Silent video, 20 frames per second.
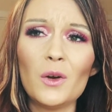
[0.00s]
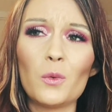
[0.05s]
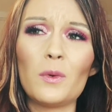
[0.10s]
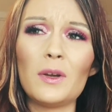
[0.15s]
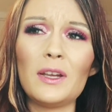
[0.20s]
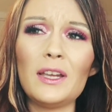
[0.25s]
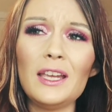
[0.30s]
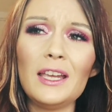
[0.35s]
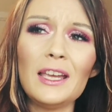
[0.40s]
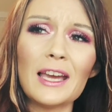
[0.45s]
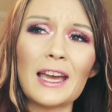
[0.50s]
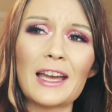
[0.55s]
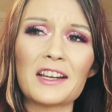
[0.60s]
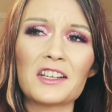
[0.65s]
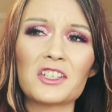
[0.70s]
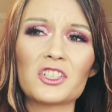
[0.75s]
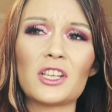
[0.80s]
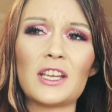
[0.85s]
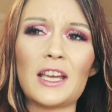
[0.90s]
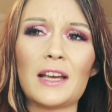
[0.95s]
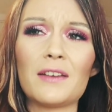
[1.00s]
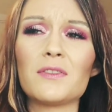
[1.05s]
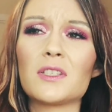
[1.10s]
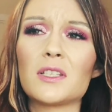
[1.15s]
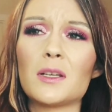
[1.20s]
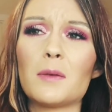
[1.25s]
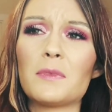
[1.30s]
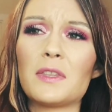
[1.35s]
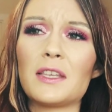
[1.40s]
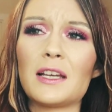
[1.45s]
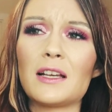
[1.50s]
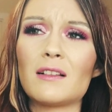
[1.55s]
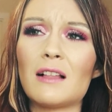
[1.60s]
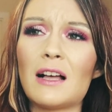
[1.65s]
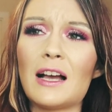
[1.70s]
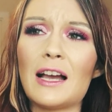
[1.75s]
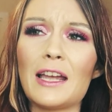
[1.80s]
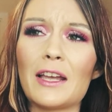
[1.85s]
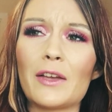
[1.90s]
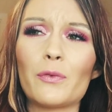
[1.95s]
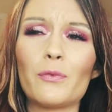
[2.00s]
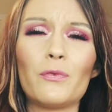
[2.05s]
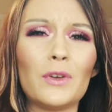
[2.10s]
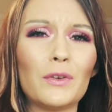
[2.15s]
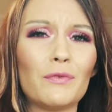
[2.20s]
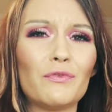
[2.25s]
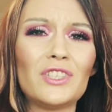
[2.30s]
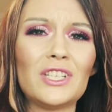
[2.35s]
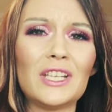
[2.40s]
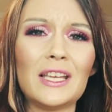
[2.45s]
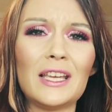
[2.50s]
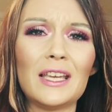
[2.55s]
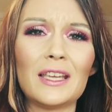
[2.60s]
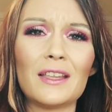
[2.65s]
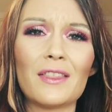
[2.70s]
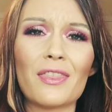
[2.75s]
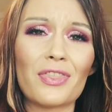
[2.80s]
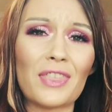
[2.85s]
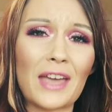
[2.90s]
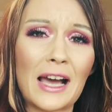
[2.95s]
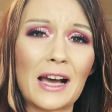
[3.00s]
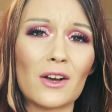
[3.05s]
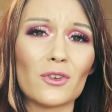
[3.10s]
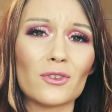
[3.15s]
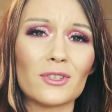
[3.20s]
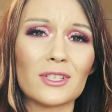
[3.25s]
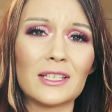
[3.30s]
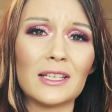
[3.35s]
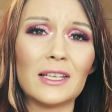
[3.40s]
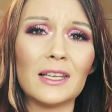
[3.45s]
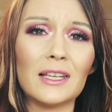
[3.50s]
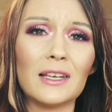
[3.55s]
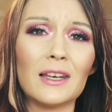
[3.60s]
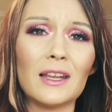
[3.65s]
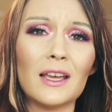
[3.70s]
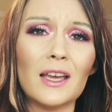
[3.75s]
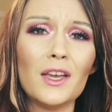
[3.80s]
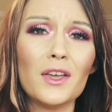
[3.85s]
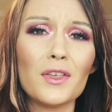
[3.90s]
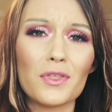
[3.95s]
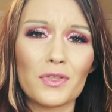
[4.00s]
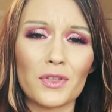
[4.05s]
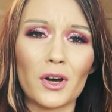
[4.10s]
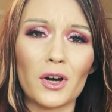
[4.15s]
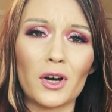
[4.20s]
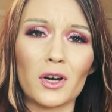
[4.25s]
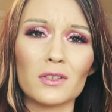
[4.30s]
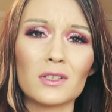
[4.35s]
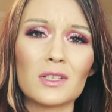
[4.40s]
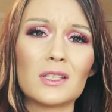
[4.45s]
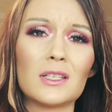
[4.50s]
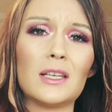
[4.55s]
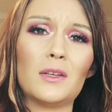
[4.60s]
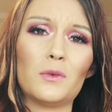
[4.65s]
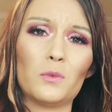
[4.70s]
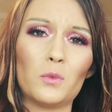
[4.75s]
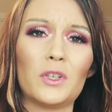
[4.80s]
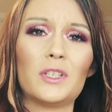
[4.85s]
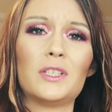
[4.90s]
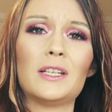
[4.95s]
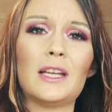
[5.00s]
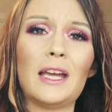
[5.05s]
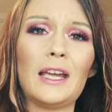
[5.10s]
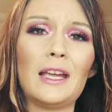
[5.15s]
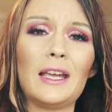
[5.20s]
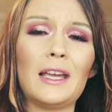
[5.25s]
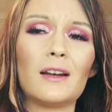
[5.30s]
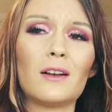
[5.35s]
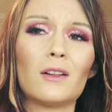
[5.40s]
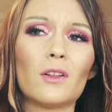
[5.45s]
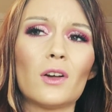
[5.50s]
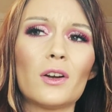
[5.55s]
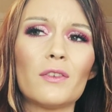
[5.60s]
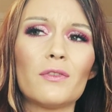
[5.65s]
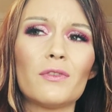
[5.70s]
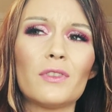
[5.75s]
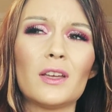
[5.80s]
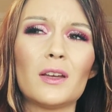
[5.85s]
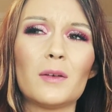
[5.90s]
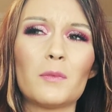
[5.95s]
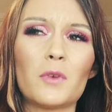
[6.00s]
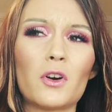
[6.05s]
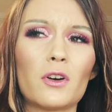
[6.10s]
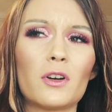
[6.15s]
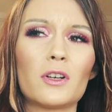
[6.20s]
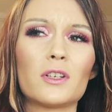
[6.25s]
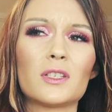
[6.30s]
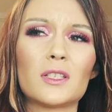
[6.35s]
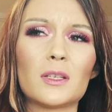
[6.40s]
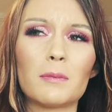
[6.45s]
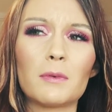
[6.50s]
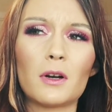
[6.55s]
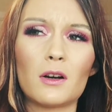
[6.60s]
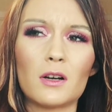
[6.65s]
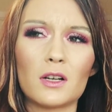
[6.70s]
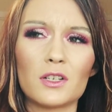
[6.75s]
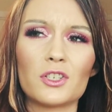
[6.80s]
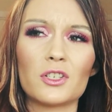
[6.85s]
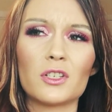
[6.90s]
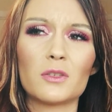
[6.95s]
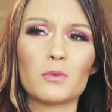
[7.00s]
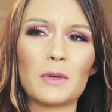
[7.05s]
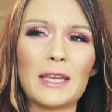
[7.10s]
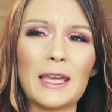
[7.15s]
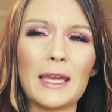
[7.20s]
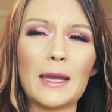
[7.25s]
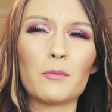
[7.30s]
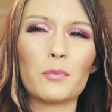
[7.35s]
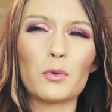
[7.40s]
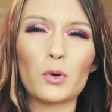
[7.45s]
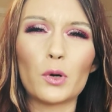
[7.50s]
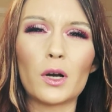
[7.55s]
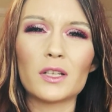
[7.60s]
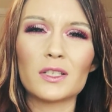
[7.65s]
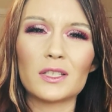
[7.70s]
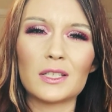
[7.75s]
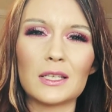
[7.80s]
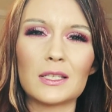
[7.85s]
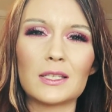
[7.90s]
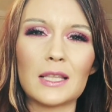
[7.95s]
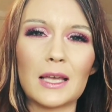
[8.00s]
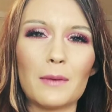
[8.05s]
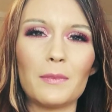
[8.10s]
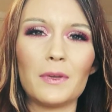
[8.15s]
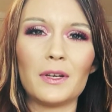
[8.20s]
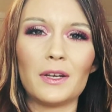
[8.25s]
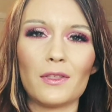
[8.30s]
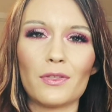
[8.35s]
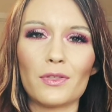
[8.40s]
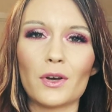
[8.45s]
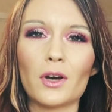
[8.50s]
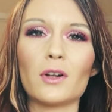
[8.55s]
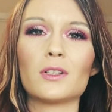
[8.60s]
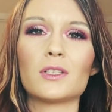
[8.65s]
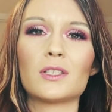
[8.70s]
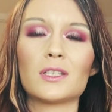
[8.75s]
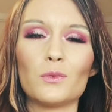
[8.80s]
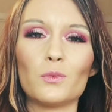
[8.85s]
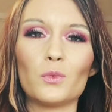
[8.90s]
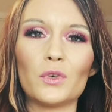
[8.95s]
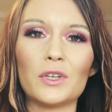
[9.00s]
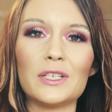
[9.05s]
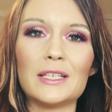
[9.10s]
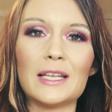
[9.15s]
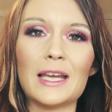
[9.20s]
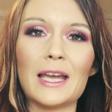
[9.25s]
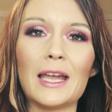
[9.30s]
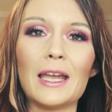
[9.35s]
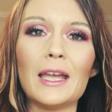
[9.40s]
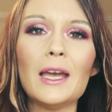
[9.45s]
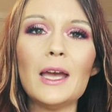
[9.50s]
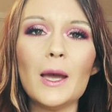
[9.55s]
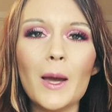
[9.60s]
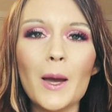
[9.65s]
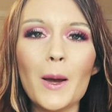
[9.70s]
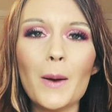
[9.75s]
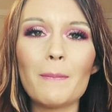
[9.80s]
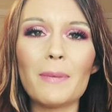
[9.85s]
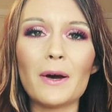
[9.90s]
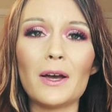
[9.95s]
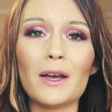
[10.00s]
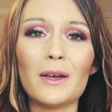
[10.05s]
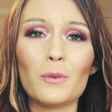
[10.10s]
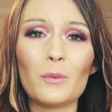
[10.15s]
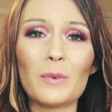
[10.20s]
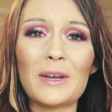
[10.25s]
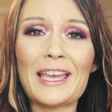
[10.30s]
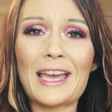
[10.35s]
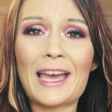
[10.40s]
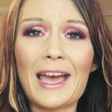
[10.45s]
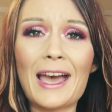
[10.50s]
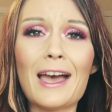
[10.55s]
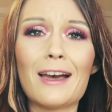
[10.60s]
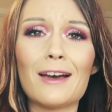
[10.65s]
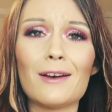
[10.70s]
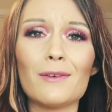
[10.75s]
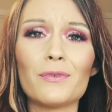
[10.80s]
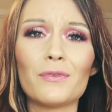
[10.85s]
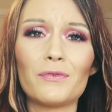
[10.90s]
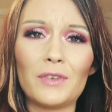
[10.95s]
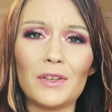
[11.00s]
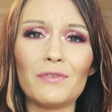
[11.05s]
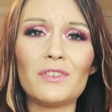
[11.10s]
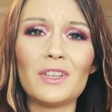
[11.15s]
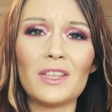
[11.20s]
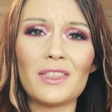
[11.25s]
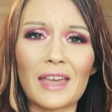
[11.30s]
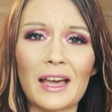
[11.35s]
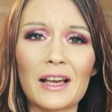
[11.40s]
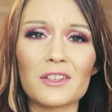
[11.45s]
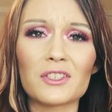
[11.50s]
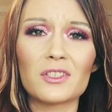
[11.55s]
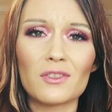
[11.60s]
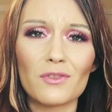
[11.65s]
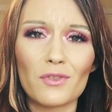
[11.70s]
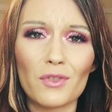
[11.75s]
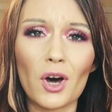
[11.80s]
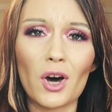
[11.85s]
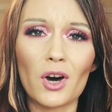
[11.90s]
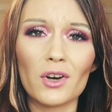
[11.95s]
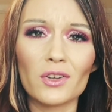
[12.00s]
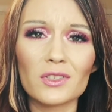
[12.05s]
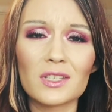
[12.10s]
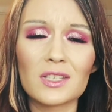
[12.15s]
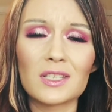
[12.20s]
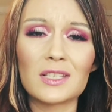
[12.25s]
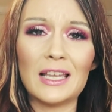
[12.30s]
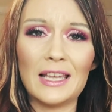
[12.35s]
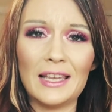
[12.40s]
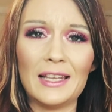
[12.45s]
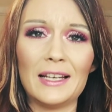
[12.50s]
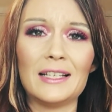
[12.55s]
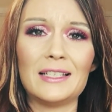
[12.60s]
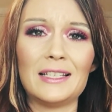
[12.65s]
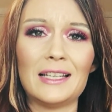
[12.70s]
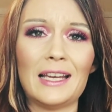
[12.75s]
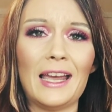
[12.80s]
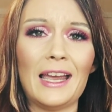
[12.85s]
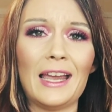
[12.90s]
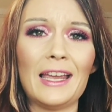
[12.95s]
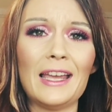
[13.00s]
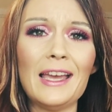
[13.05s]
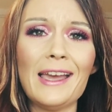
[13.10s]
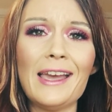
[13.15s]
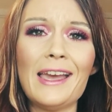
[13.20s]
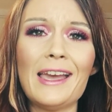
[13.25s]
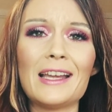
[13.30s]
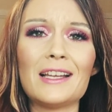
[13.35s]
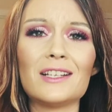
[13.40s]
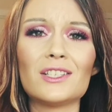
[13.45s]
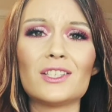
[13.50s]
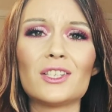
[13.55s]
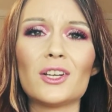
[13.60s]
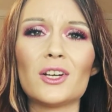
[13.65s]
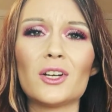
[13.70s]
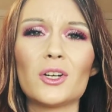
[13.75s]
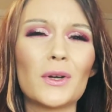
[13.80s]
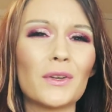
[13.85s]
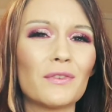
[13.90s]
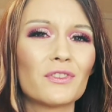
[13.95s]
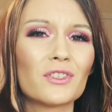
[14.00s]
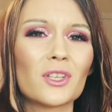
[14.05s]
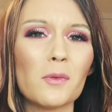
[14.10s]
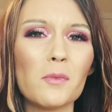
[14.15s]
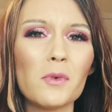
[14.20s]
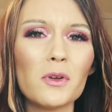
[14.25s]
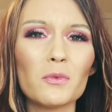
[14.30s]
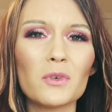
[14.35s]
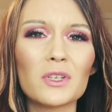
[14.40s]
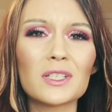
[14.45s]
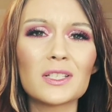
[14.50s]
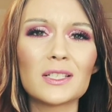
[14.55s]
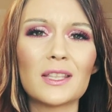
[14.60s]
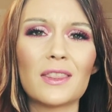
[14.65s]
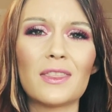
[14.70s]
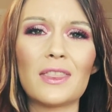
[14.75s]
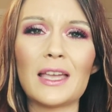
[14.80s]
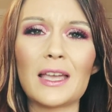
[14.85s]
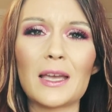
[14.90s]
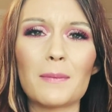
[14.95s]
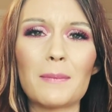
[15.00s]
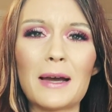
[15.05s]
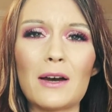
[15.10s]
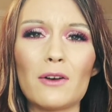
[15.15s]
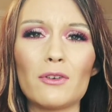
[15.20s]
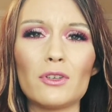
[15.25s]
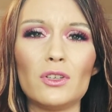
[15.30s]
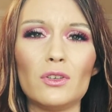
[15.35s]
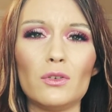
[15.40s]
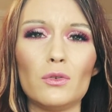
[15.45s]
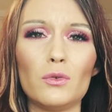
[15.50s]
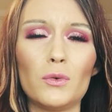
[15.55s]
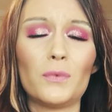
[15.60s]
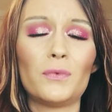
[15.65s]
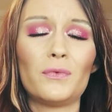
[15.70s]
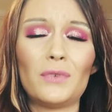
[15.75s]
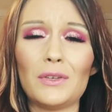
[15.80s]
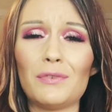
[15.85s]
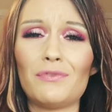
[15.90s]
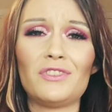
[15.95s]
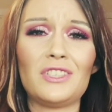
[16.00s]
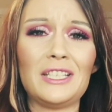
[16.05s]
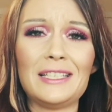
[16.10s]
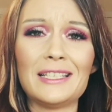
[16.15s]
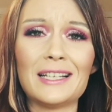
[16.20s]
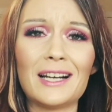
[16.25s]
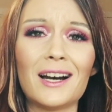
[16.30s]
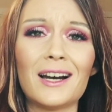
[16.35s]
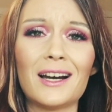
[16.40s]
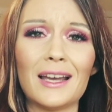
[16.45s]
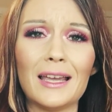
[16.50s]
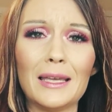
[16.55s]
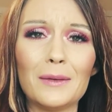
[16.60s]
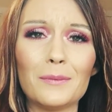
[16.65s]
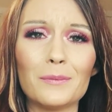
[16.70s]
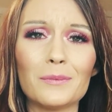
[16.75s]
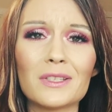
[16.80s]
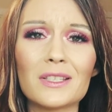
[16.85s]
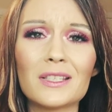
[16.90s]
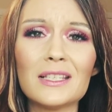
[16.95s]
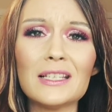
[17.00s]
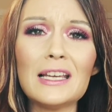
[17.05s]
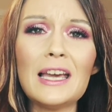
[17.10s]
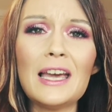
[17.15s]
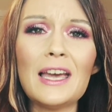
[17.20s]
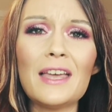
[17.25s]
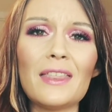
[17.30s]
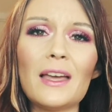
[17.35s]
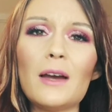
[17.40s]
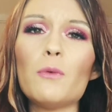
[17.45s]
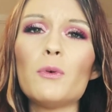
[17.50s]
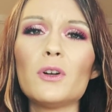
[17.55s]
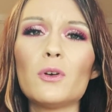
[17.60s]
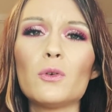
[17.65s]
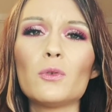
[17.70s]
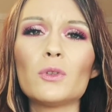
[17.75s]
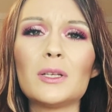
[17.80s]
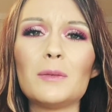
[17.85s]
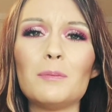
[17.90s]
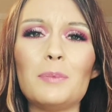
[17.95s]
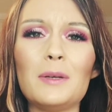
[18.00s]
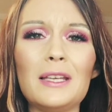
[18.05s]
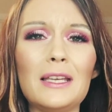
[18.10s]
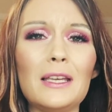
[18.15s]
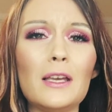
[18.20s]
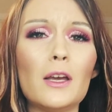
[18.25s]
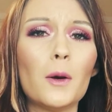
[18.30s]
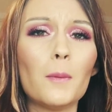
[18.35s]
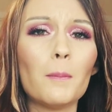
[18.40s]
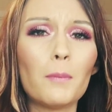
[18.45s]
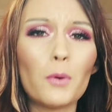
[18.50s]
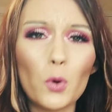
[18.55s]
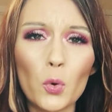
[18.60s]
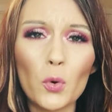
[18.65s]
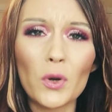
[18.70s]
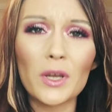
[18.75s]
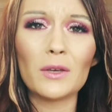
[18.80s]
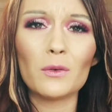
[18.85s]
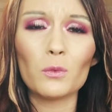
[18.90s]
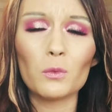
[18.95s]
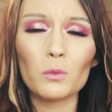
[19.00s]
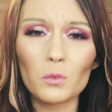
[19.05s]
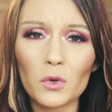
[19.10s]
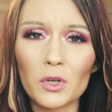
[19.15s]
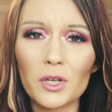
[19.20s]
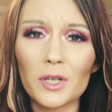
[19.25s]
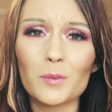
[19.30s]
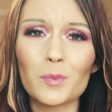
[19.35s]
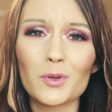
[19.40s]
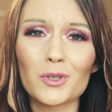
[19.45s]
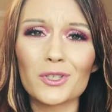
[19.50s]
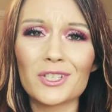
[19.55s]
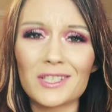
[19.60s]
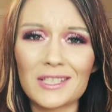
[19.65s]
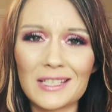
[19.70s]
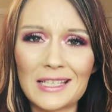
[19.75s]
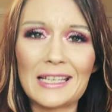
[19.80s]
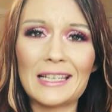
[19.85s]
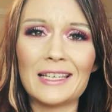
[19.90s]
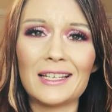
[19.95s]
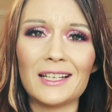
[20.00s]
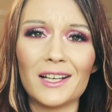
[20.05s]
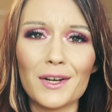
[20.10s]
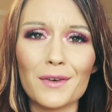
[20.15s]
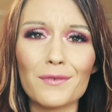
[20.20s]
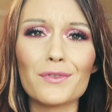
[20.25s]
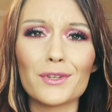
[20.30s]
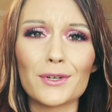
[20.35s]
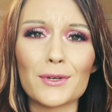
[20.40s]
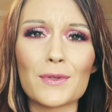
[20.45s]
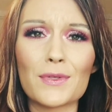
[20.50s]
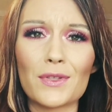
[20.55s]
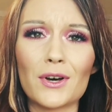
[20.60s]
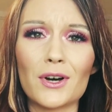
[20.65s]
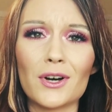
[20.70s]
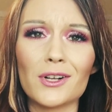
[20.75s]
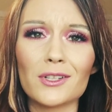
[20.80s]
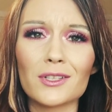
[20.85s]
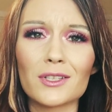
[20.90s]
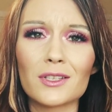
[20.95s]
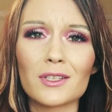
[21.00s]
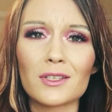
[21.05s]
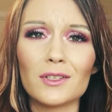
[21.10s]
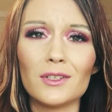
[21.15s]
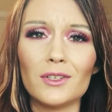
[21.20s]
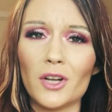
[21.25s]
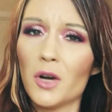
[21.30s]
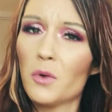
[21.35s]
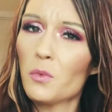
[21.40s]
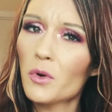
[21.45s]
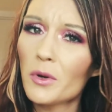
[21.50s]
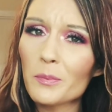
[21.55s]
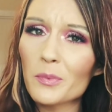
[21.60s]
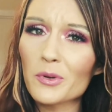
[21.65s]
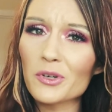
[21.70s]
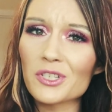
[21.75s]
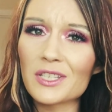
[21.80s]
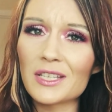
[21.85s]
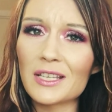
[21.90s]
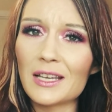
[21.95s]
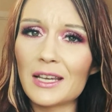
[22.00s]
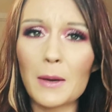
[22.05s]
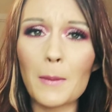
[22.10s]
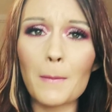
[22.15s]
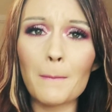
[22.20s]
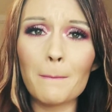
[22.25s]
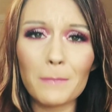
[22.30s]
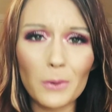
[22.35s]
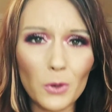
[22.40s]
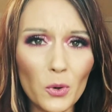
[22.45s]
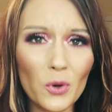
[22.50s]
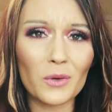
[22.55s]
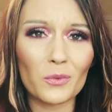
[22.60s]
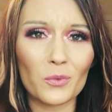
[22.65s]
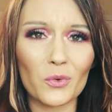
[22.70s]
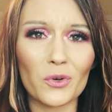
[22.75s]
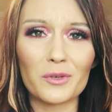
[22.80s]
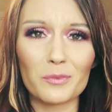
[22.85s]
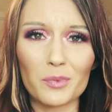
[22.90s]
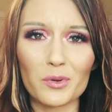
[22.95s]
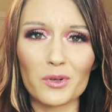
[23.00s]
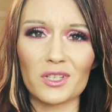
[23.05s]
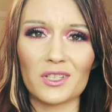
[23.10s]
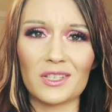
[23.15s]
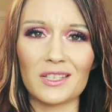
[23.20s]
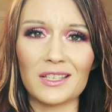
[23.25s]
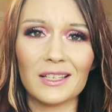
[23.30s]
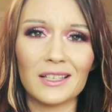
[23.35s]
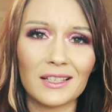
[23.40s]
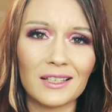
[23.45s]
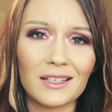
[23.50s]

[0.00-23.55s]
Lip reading: We actually have something like 50,000 thoughts in one day, and a lot of them are subconscious. We can't process that many thoughts in one day, but we have 50,000 thoughts in a day. And so if someone was to think about you 50 times, that would only be 0.1% of their thoughts. Not 1%, 0.1%.